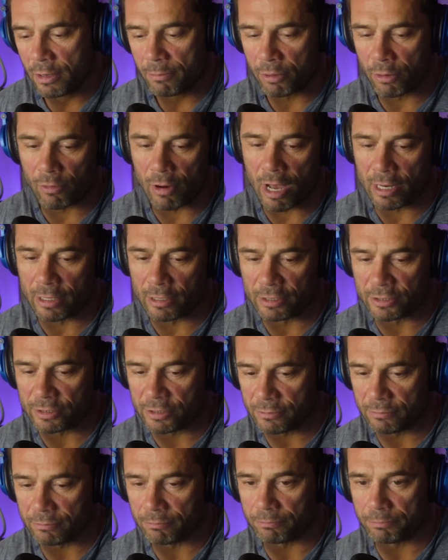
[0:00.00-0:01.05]
piranhas
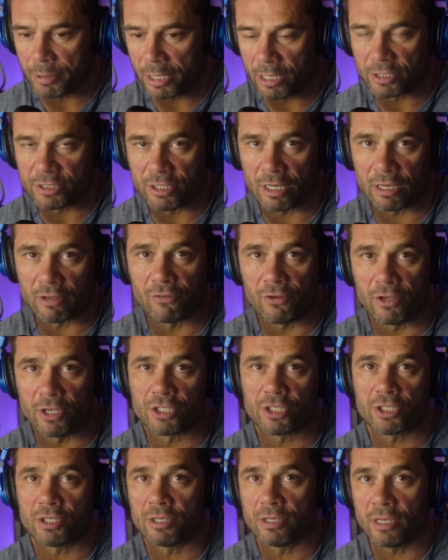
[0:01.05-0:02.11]
and parasitic
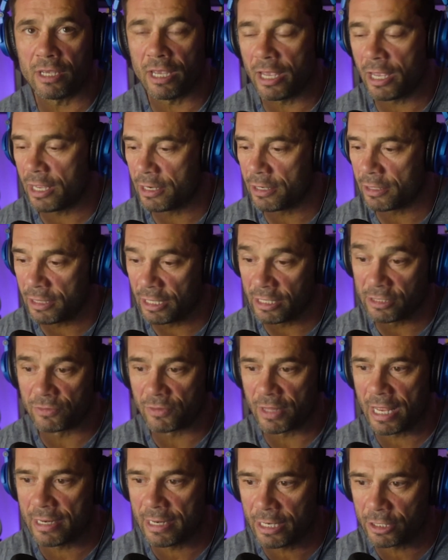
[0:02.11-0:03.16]
fish and things of
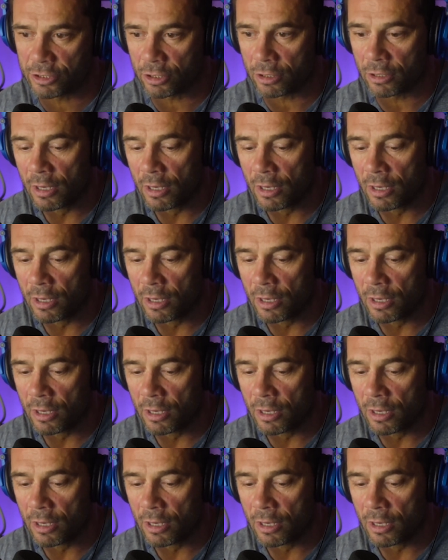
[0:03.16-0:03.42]
that nature.